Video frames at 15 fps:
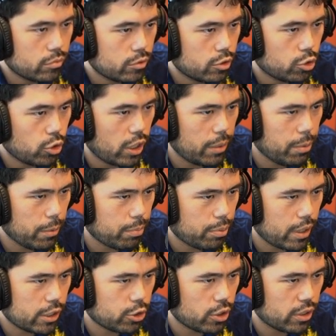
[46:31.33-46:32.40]
Trying to put
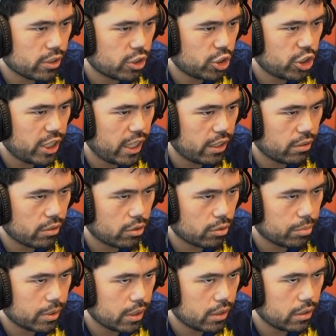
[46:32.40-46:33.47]
pressure on this chain a little
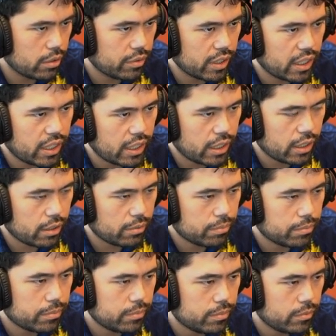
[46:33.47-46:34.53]
bit if I can.
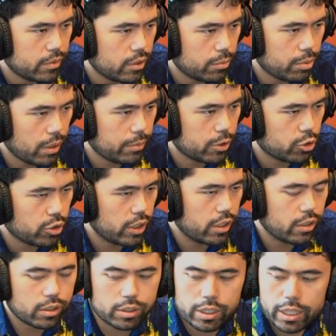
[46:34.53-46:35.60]
I'll probably trade and
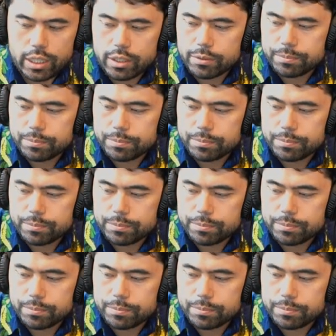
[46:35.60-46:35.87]
I'll take.